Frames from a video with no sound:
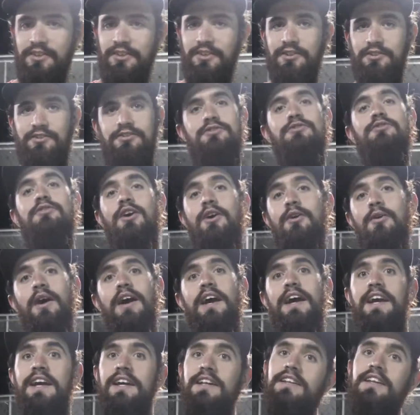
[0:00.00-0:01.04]
Cause you know I
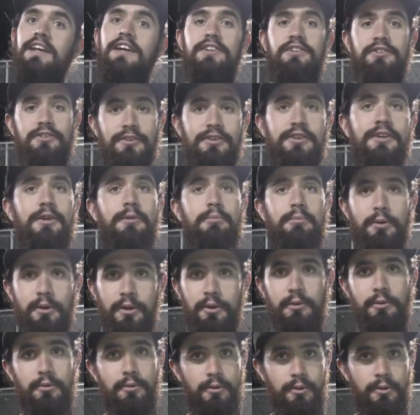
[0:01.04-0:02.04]
hate that trick, bro.